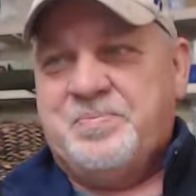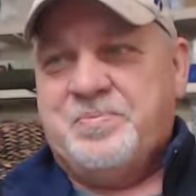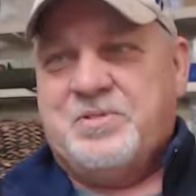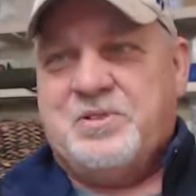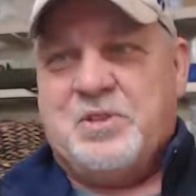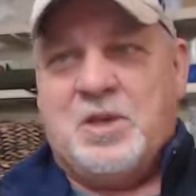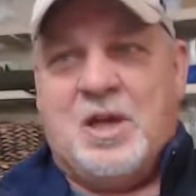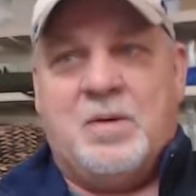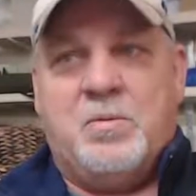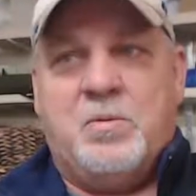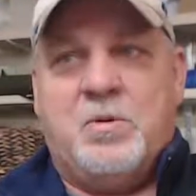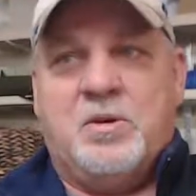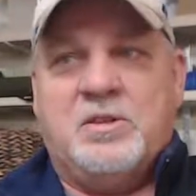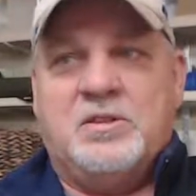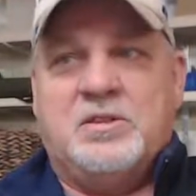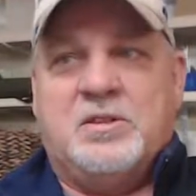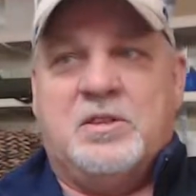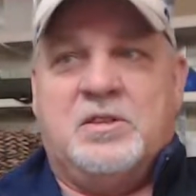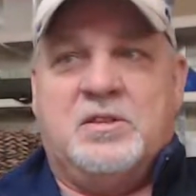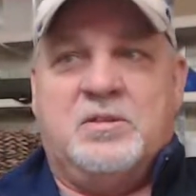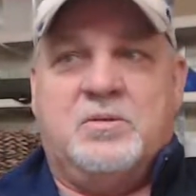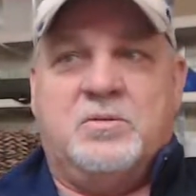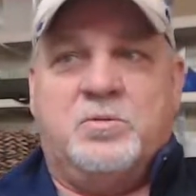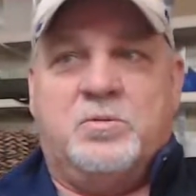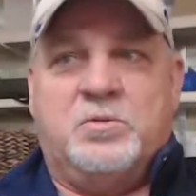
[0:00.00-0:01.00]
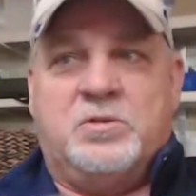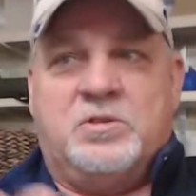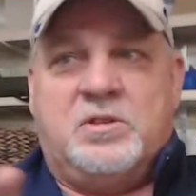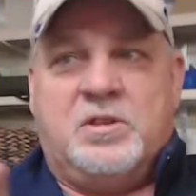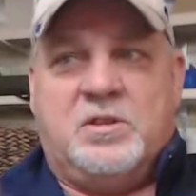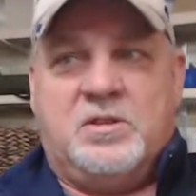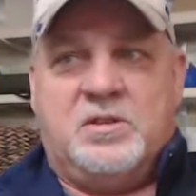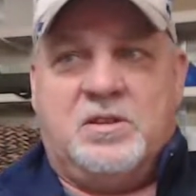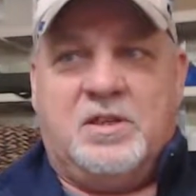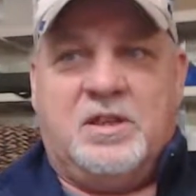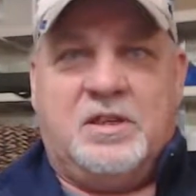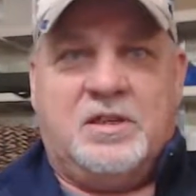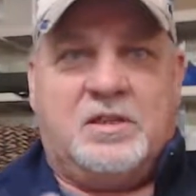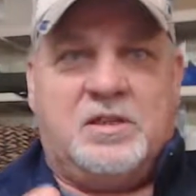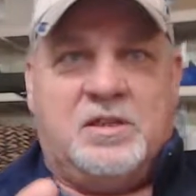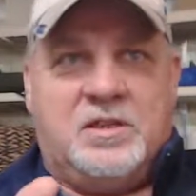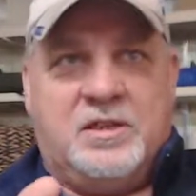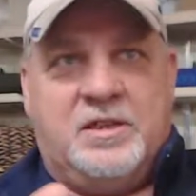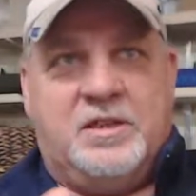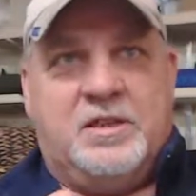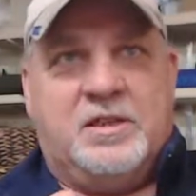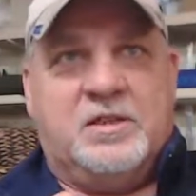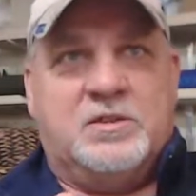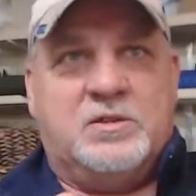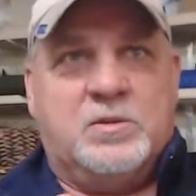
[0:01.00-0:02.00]
So I wanted to let
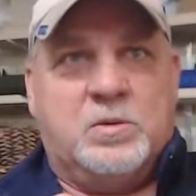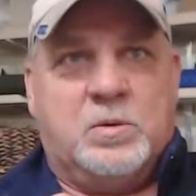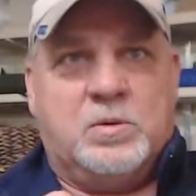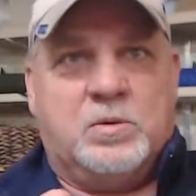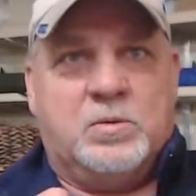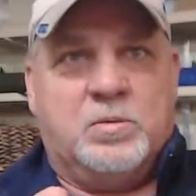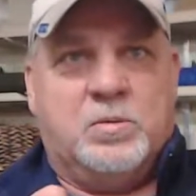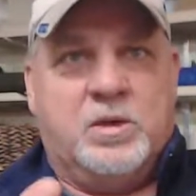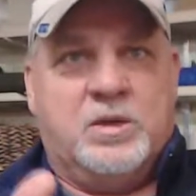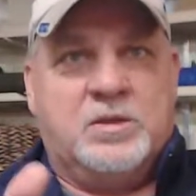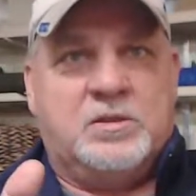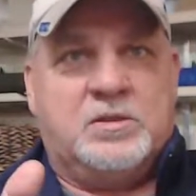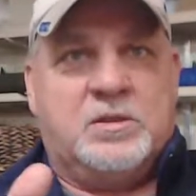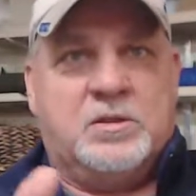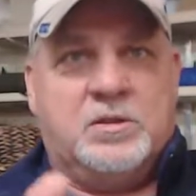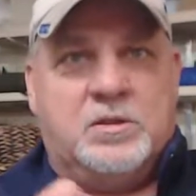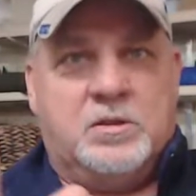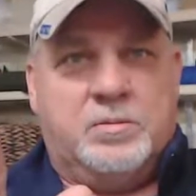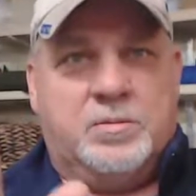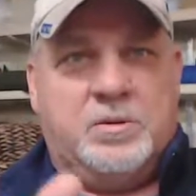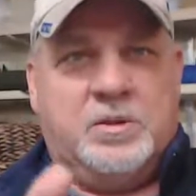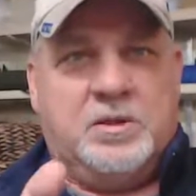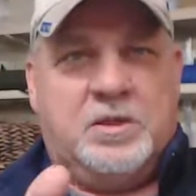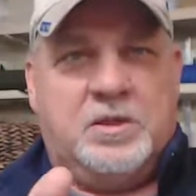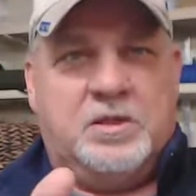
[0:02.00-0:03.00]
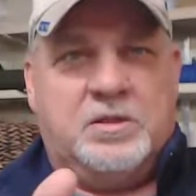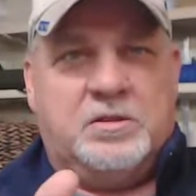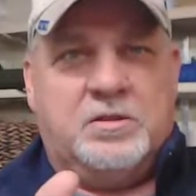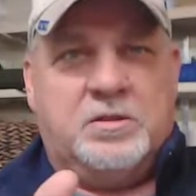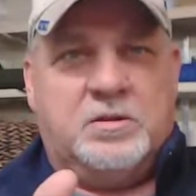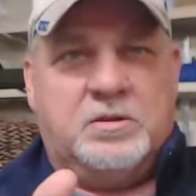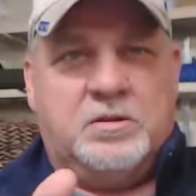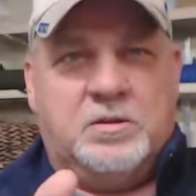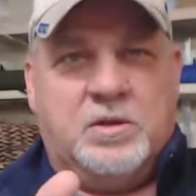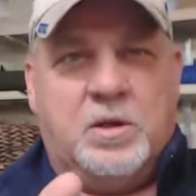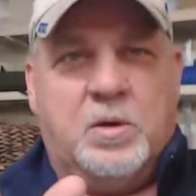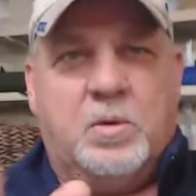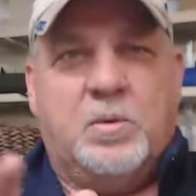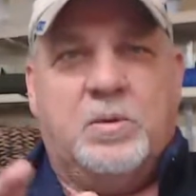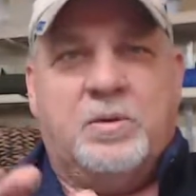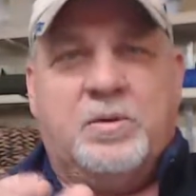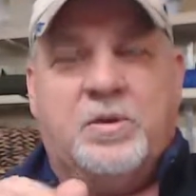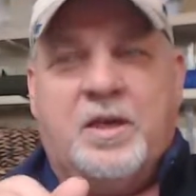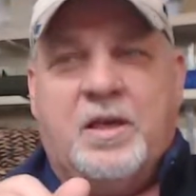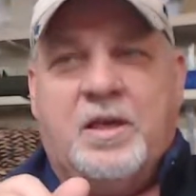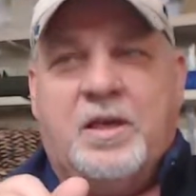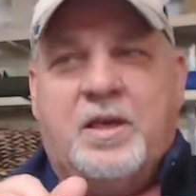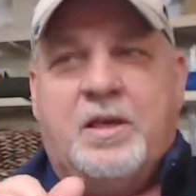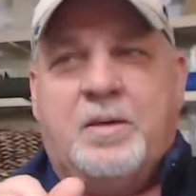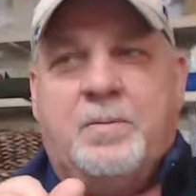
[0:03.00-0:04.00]
Galena sort of rest a little bit easier knowing
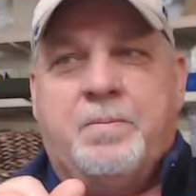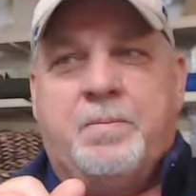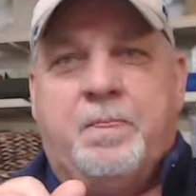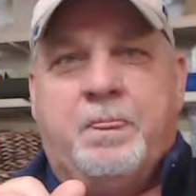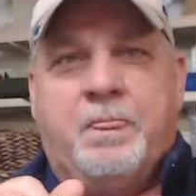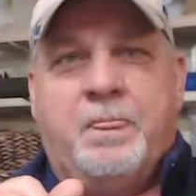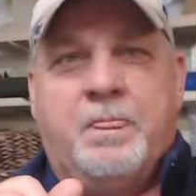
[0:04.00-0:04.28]
that.